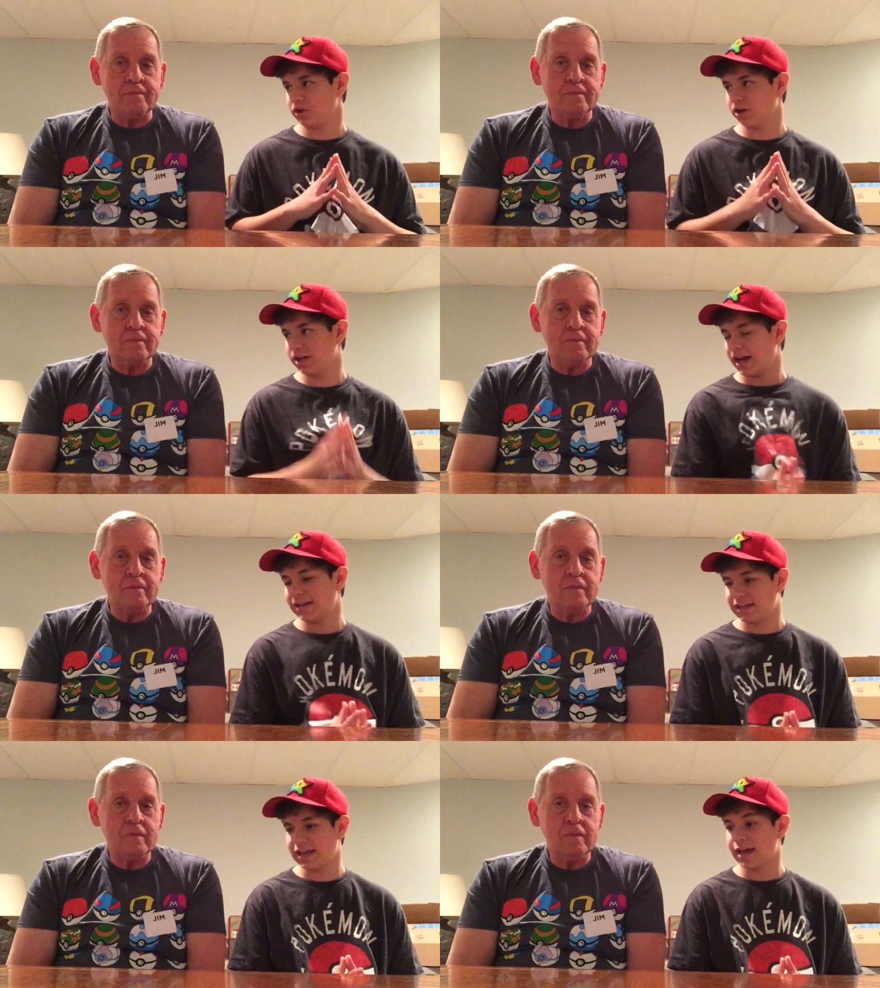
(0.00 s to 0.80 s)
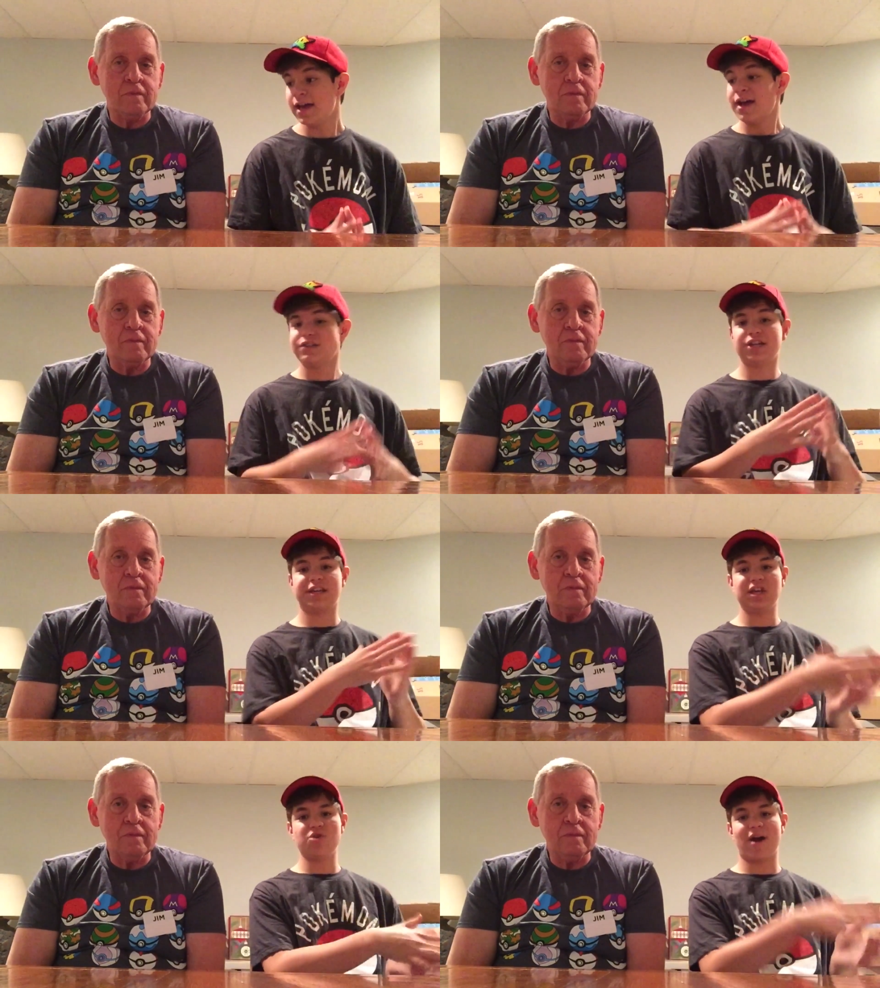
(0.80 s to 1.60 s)
Speaker 1: are a good idea to
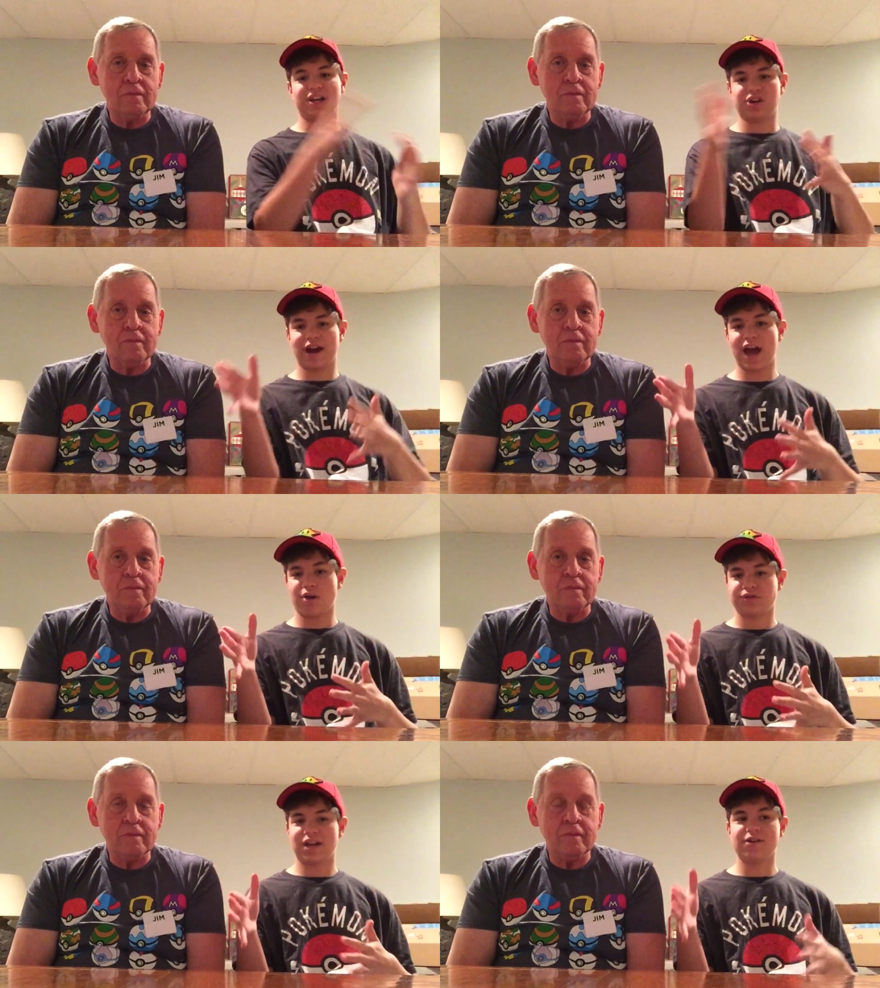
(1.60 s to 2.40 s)
get you out of your house.